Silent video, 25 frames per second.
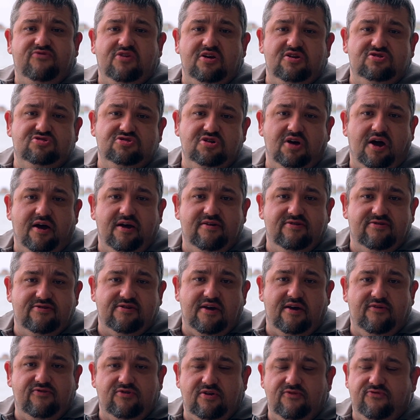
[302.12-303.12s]
DJI's
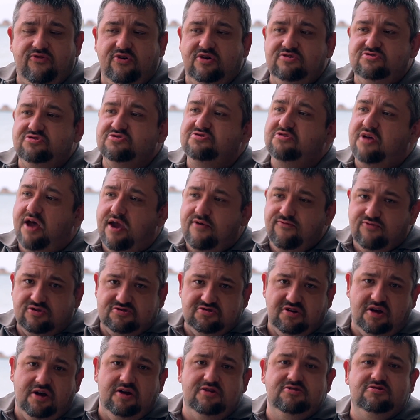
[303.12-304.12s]
safety features like
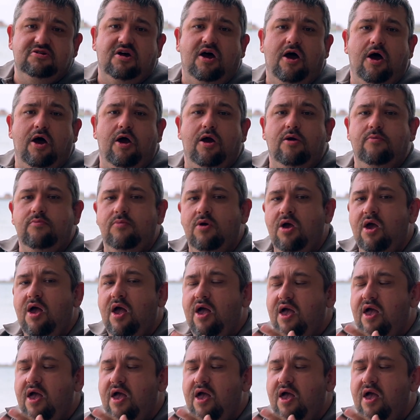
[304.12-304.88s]
return to home.